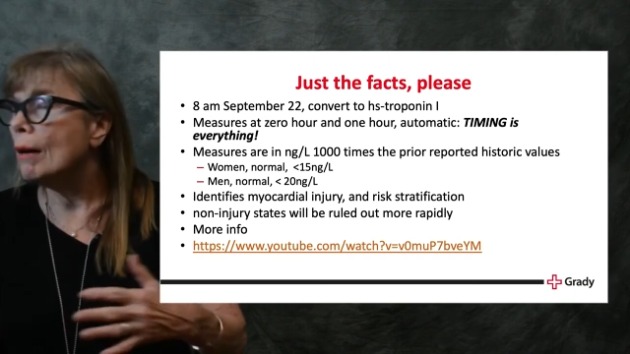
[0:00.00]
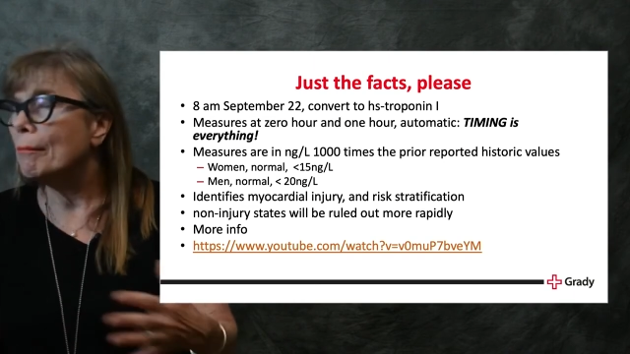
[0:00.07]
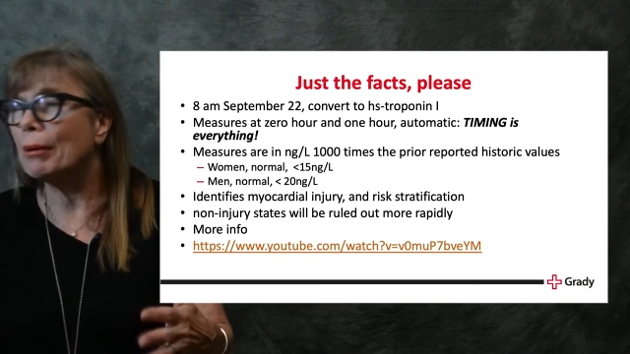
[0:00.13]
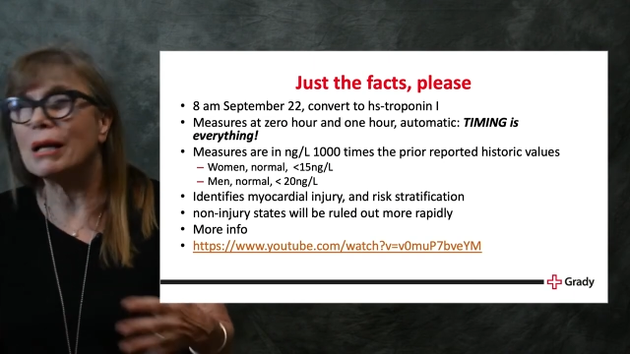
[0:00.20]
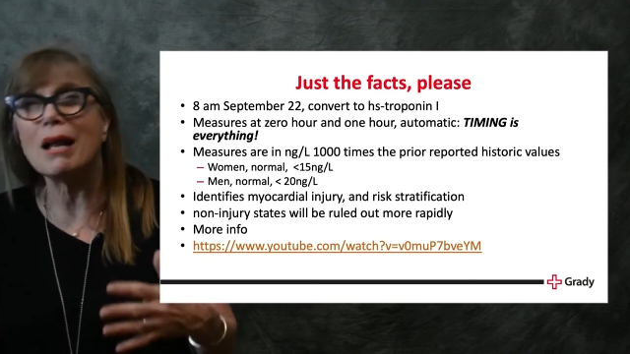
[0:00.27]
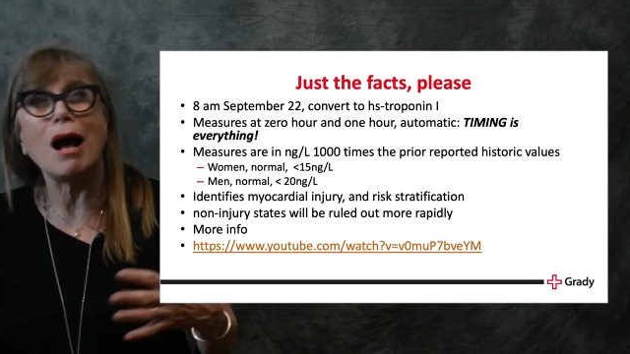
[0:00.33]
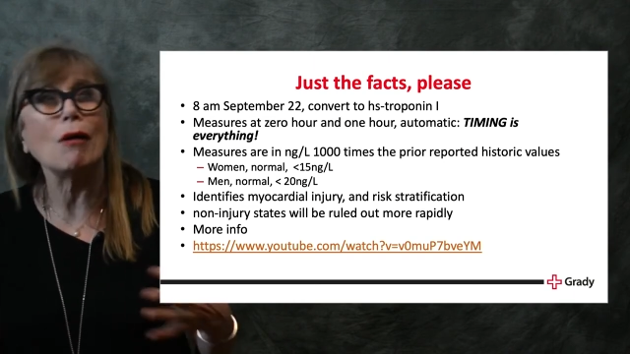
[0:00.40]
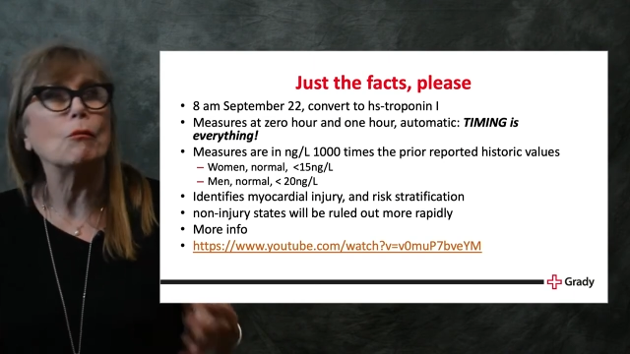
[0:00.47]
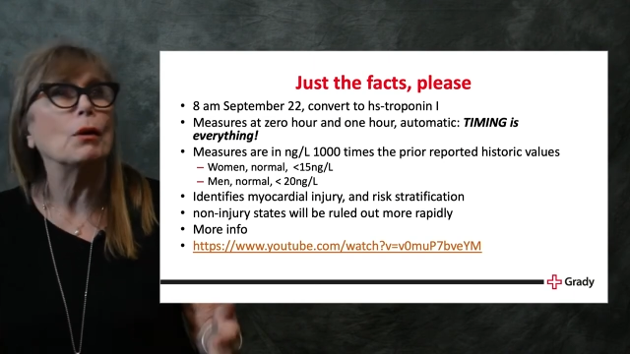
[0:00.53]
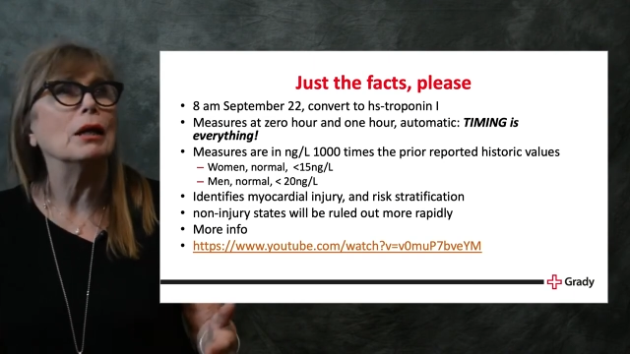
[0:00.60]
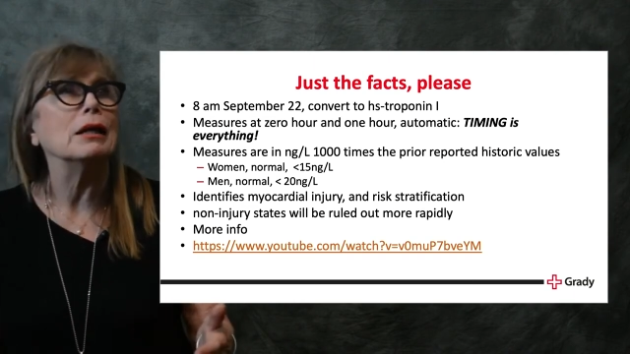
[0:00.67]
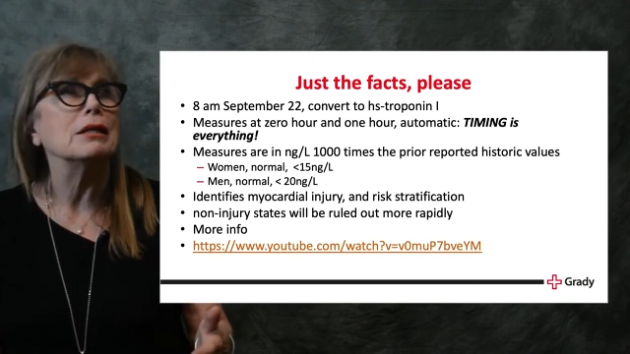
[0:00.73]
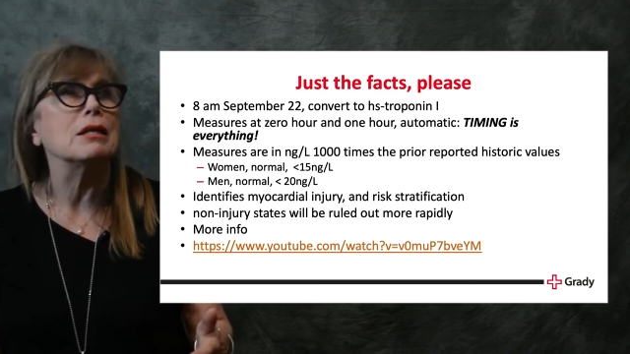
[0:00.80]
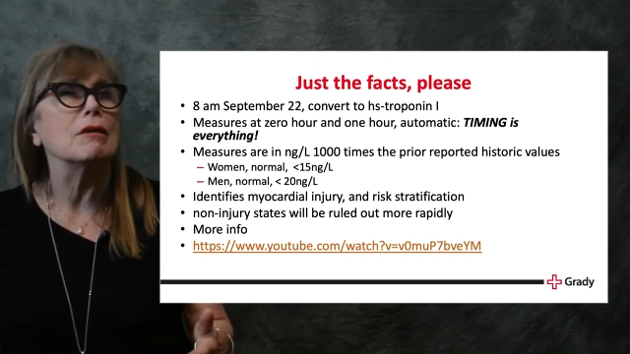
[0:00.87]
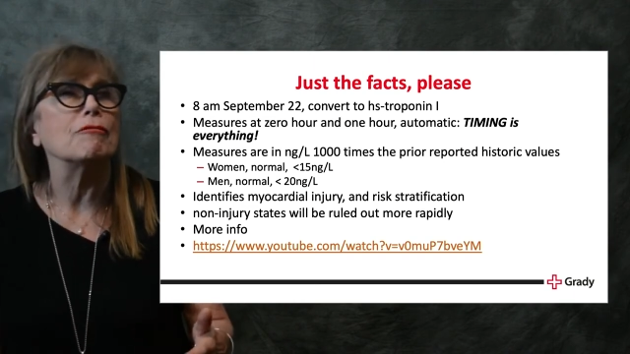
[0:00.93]
but not
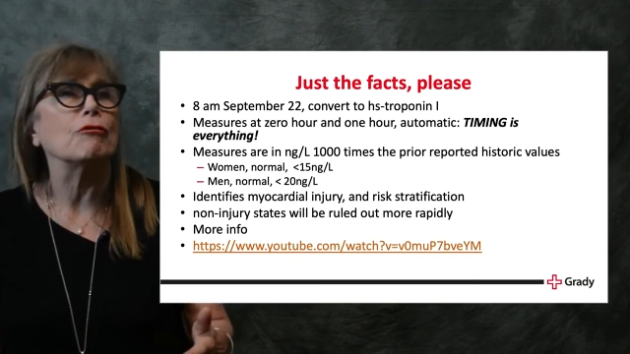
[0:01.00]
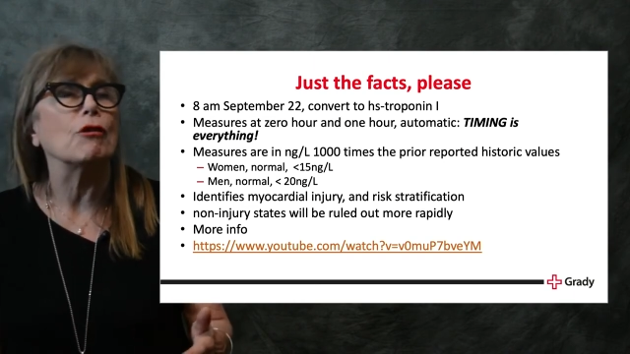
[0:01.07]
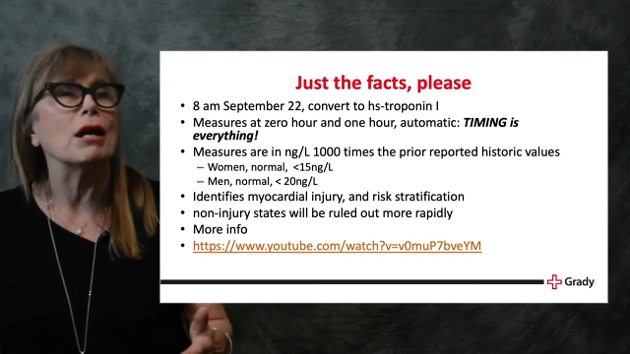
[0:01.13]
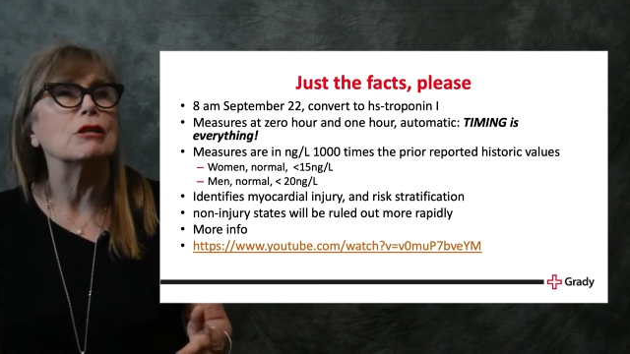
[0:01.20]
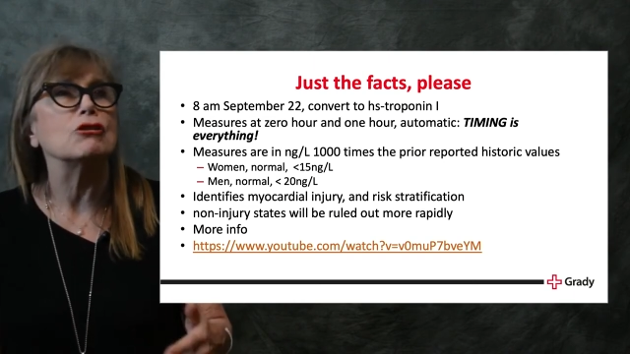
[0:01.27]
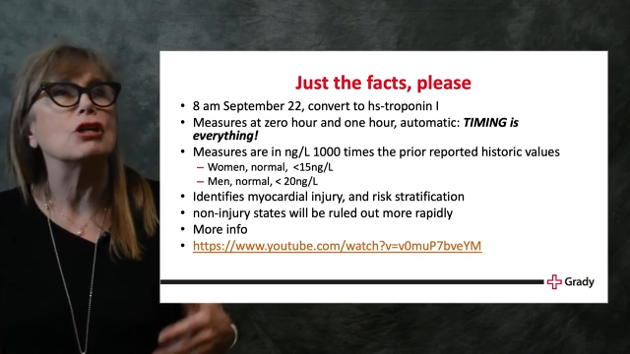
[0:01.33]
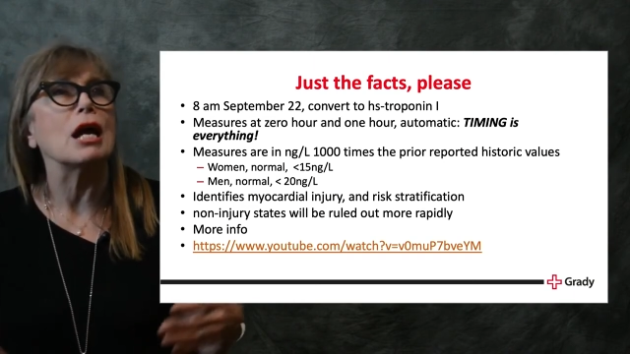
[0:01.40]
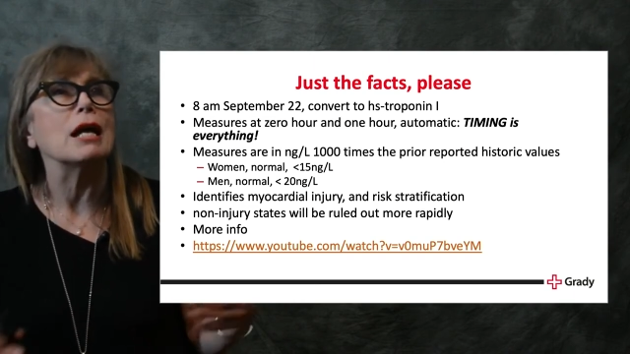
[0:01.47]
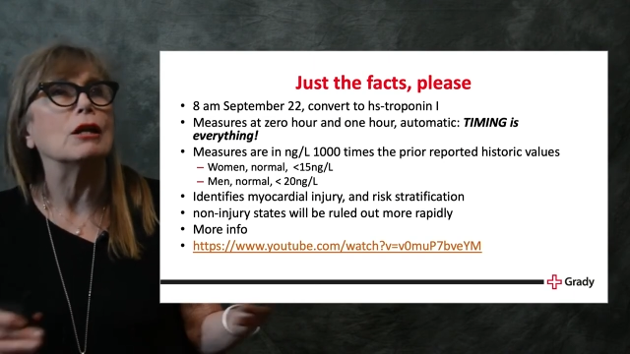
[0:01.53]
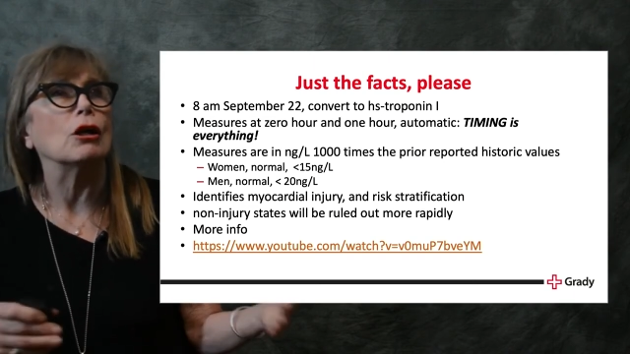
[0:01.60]
really differentiate